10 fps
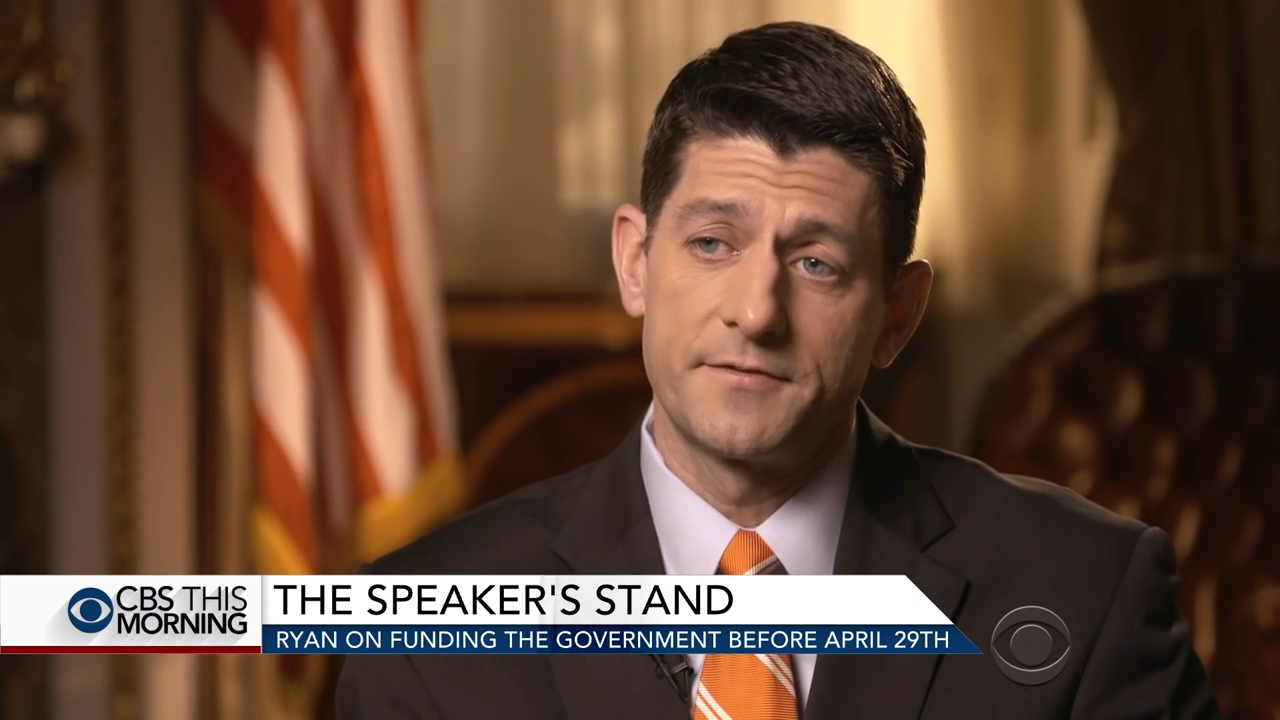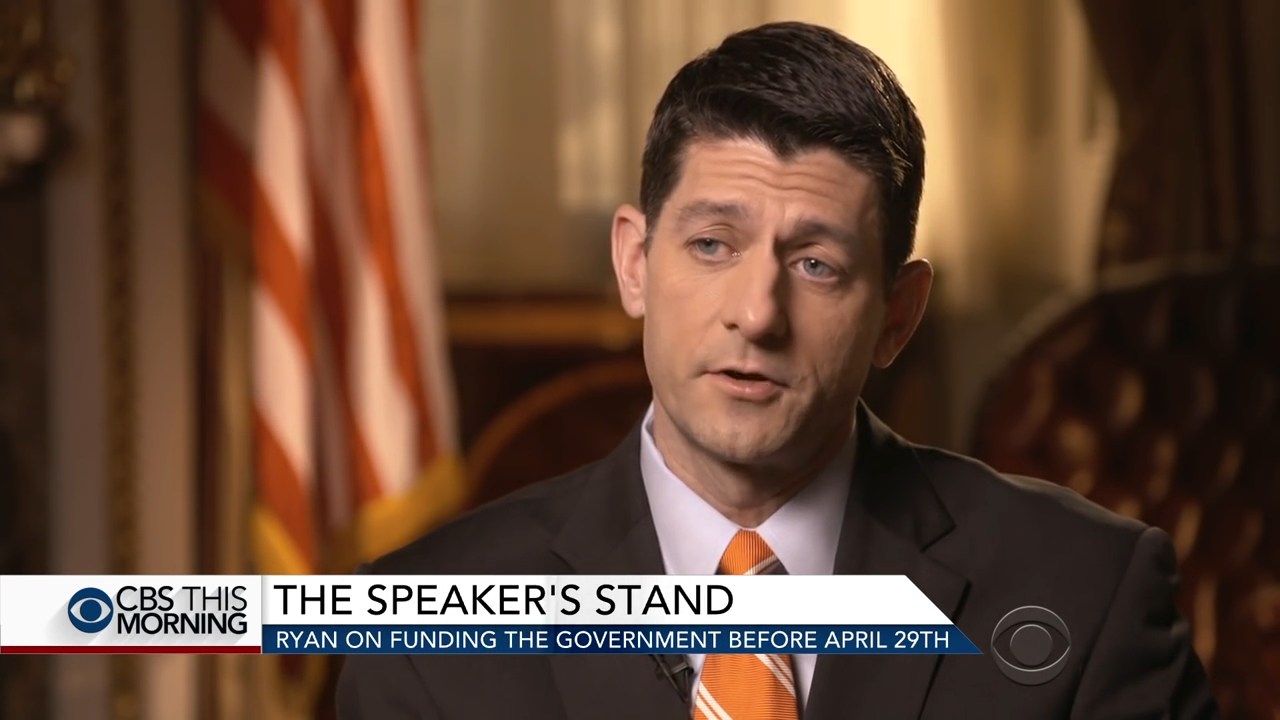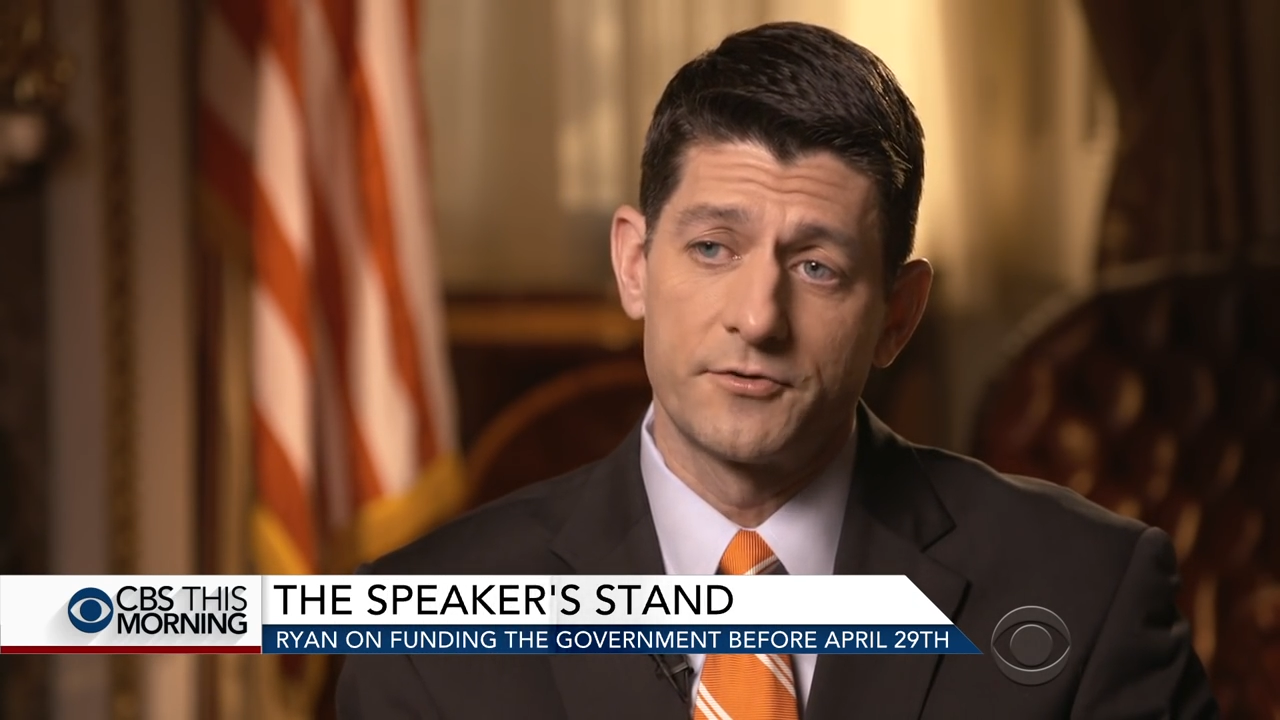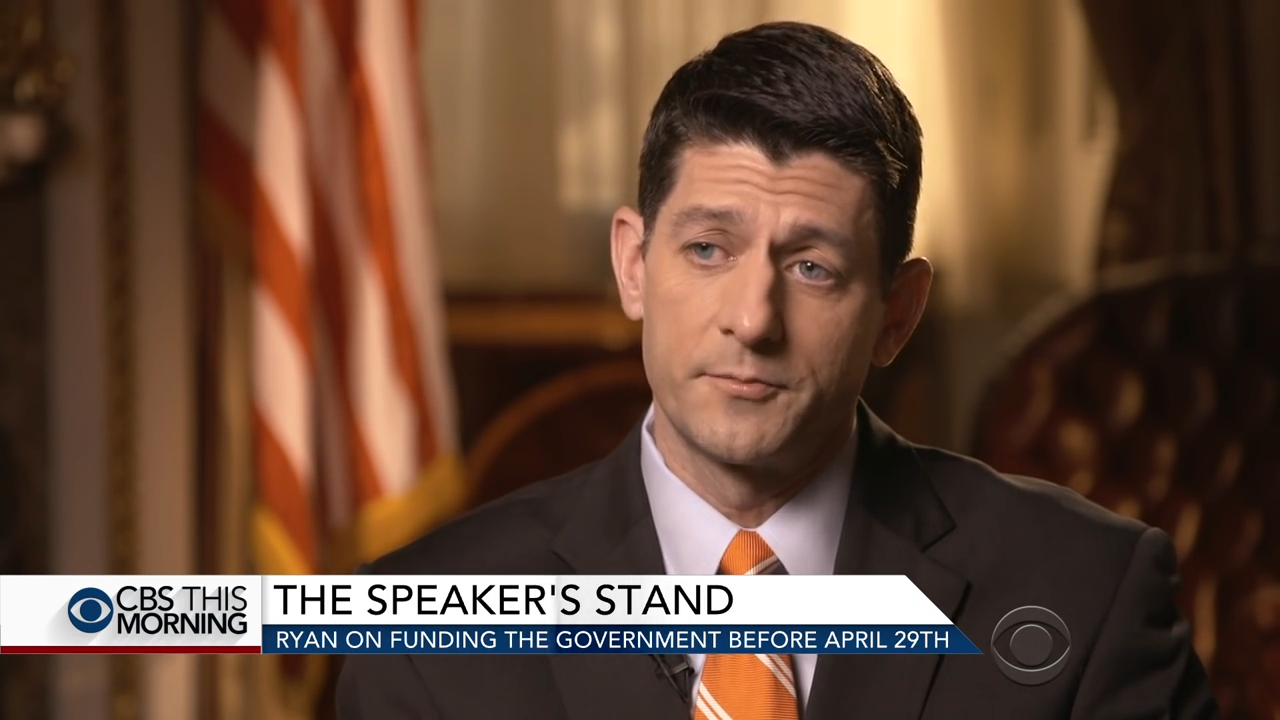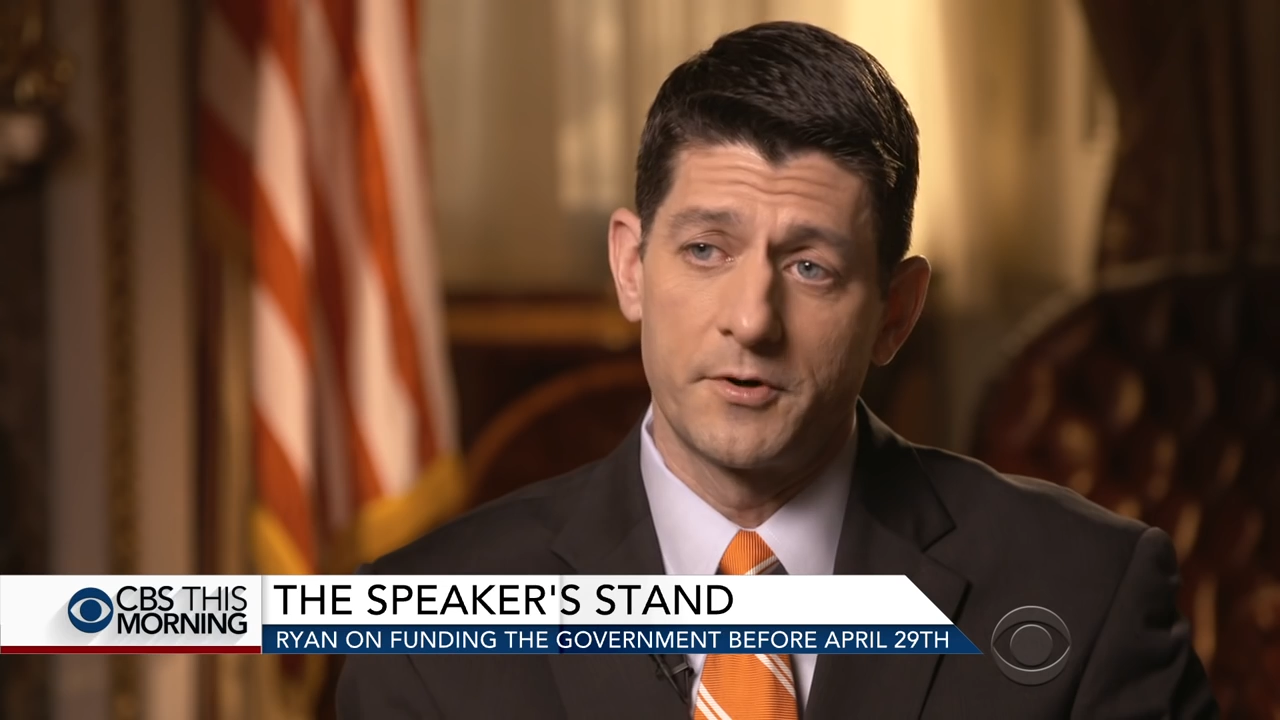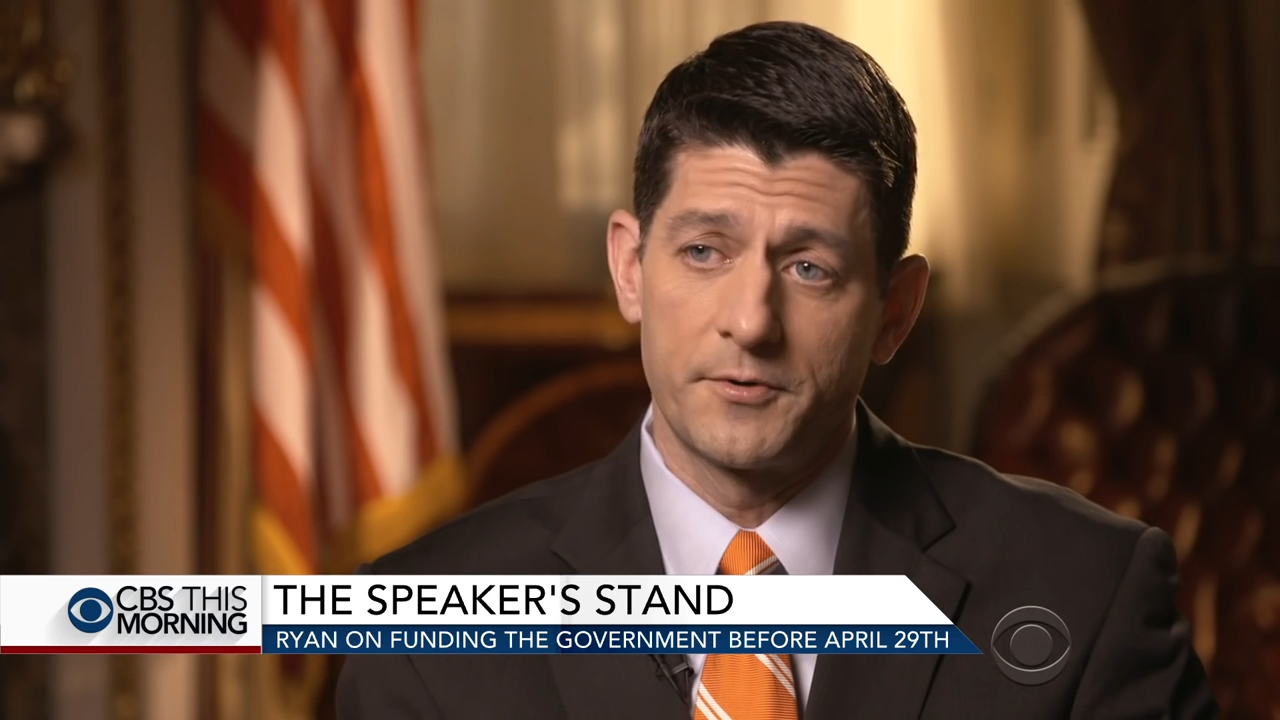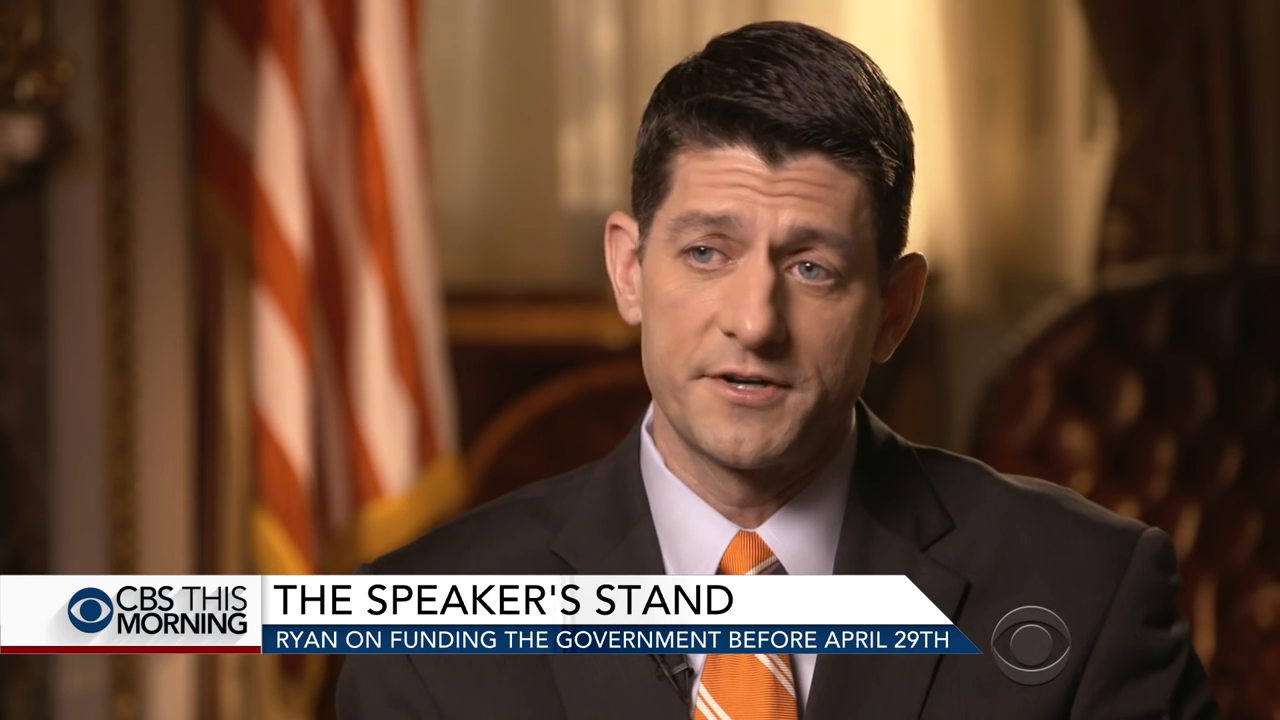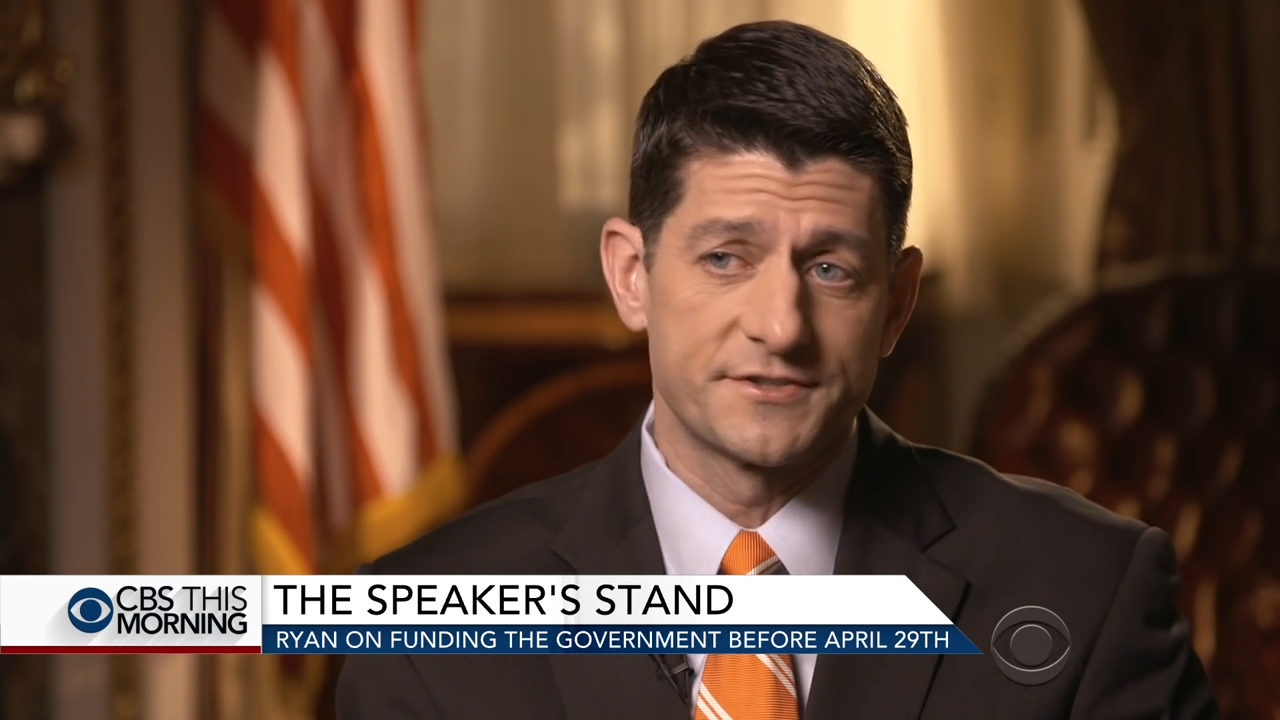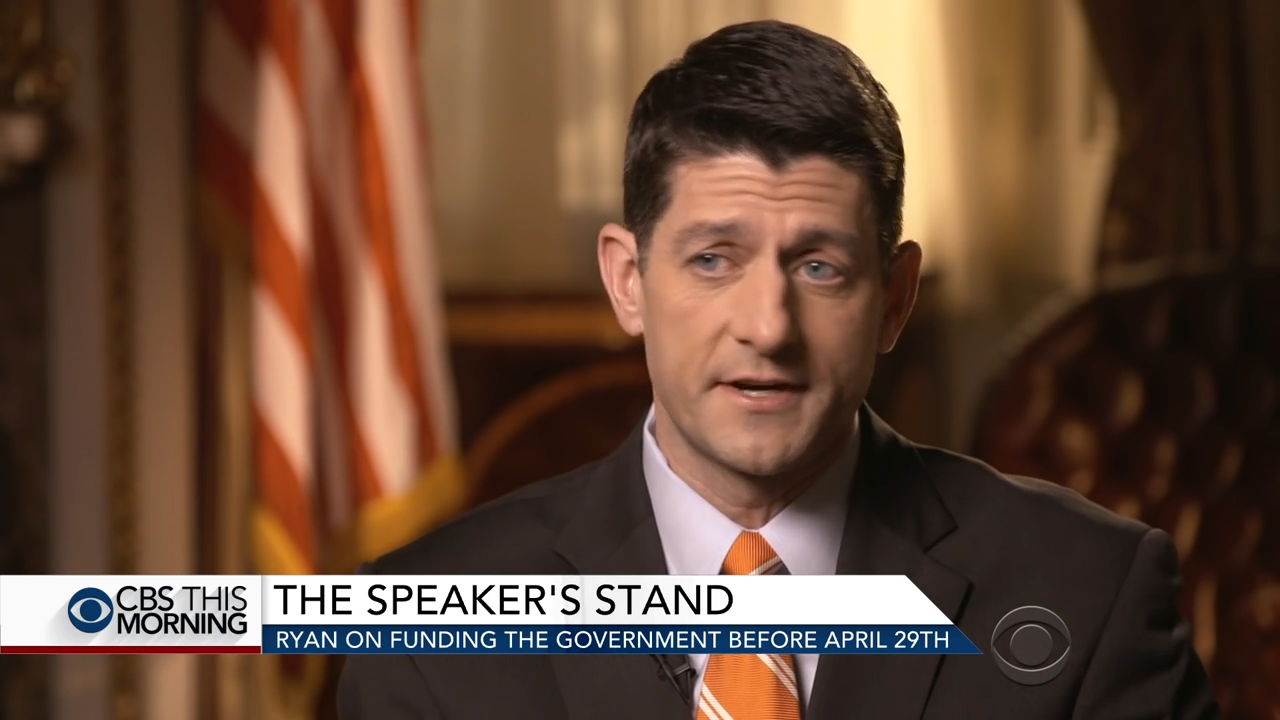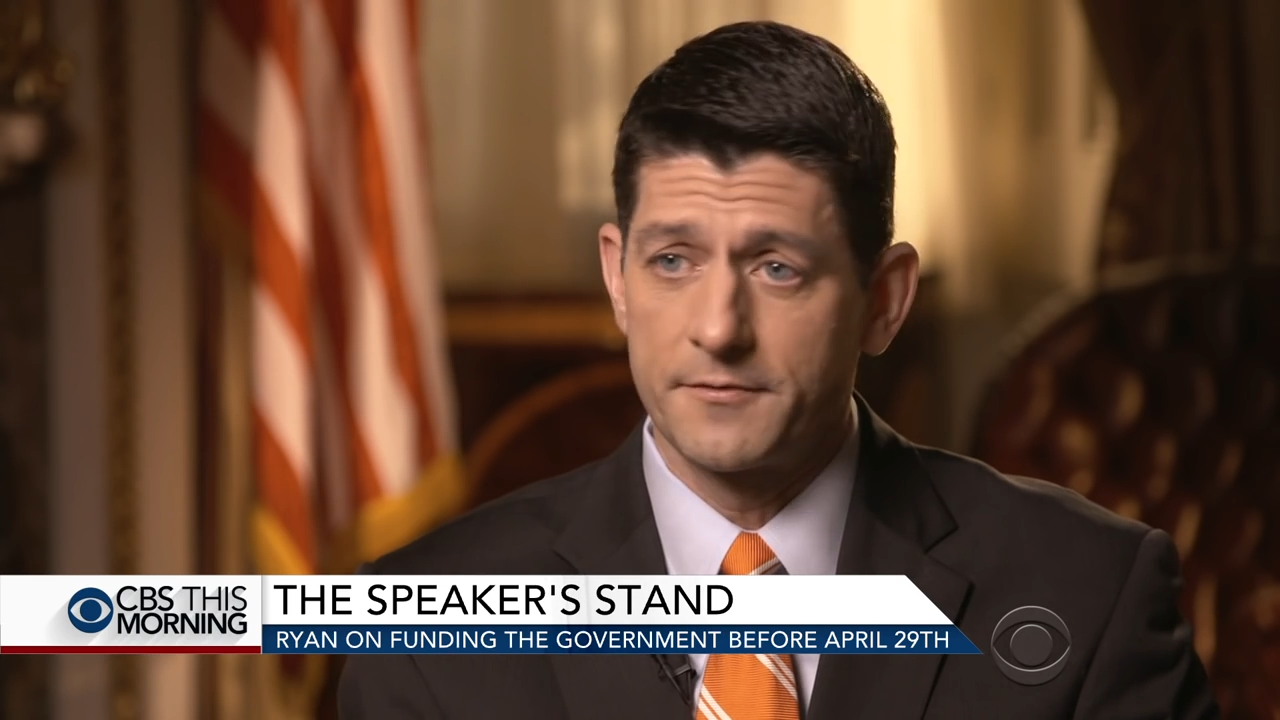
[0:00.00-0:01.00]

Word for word: If you go through appropriations,